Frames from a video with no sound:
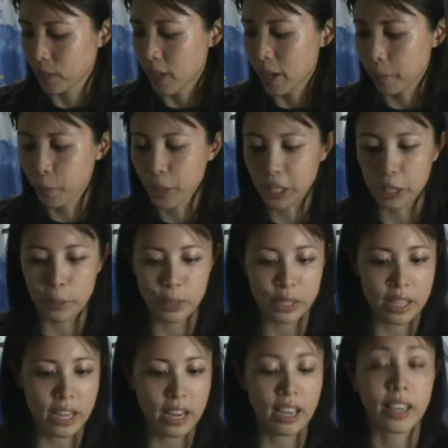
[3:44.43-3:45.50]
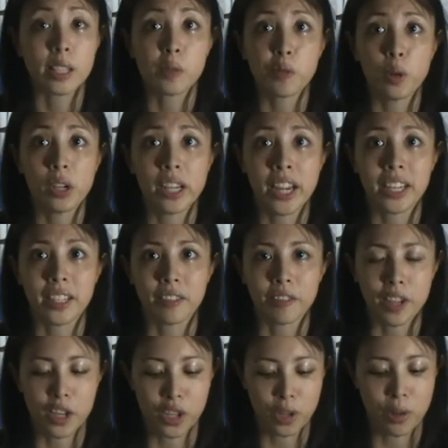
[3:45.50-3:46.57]
I'm going to use the exfoliating
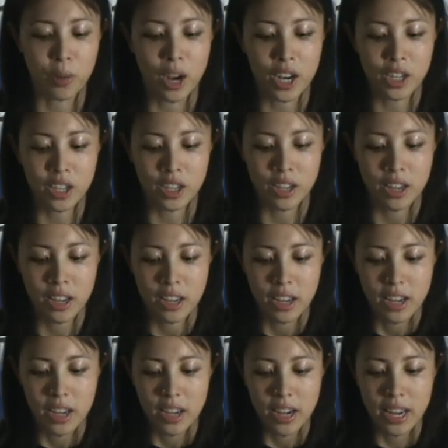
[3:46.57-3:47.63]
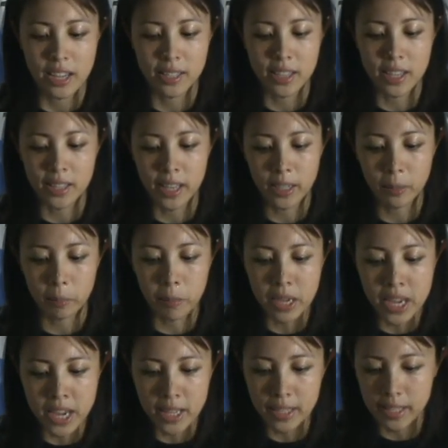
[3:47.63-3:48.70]
facial wash. It has these little
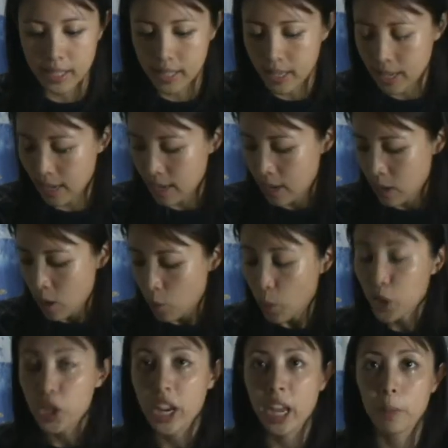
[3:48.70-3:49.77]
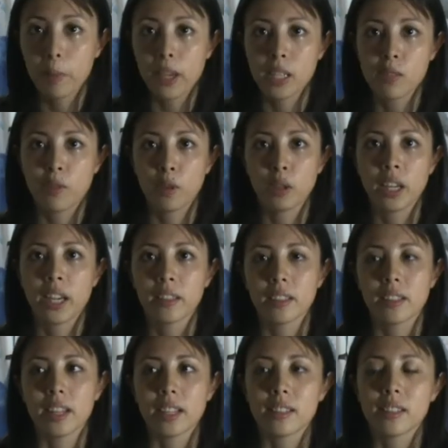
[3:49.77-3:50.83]
beads which help exfoliate
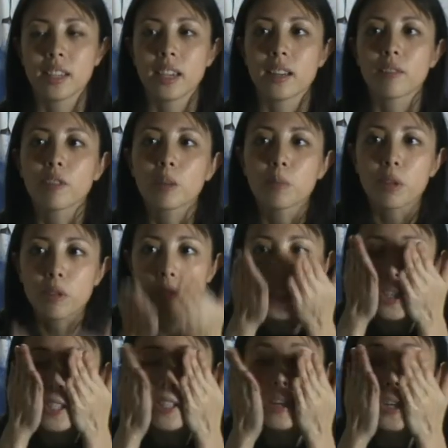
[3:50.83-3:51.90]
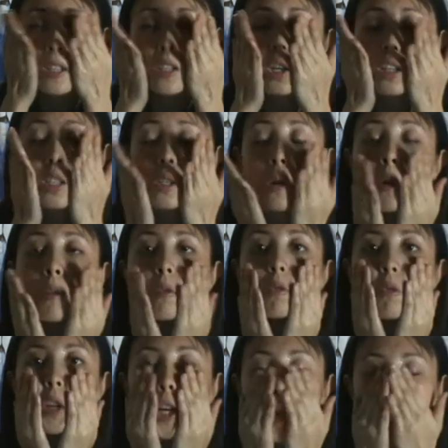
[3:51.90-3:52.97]
the dead skin from your face. And it's also
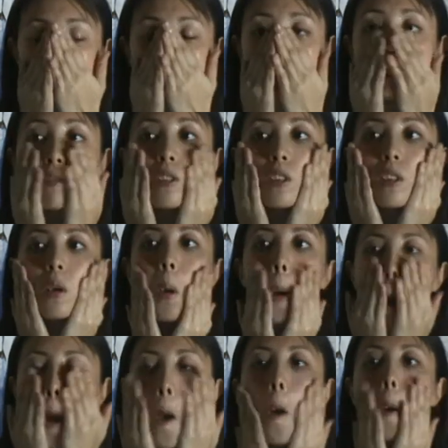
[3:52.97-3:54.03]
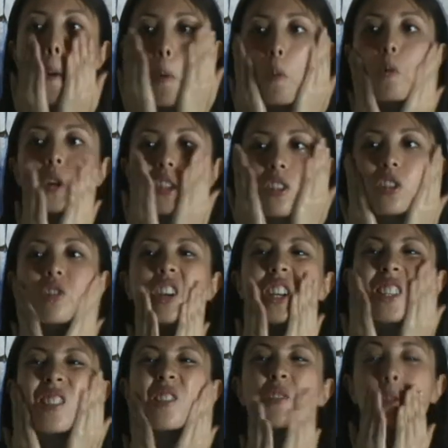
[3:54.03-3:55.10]
really useful when you're
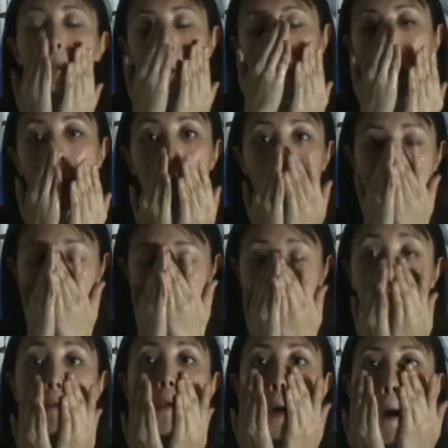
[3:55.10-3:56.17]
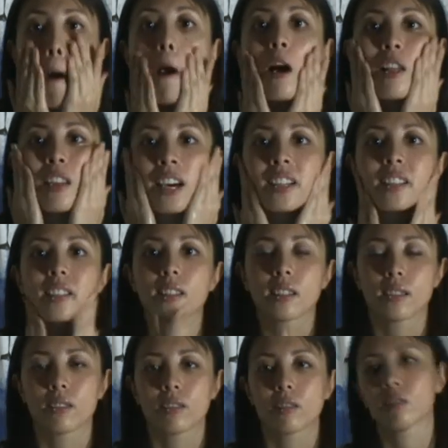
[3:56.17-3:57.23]
trying to wipe off all that
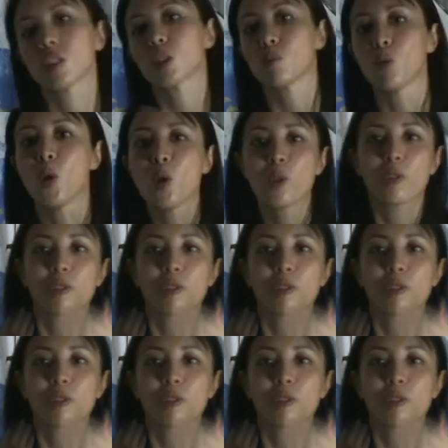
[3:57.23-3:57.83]
smoke